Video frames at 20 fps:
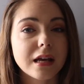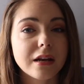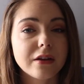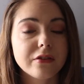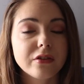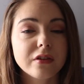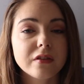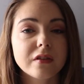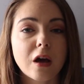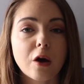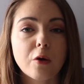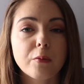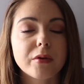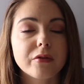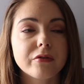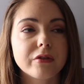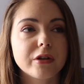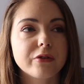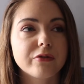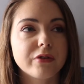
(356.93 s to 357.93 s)
and I think that'll be
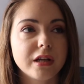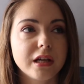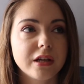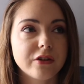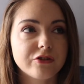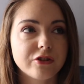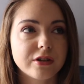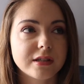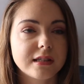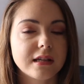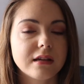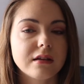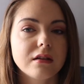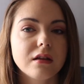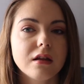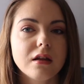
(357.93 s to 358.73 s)
really, really interesting.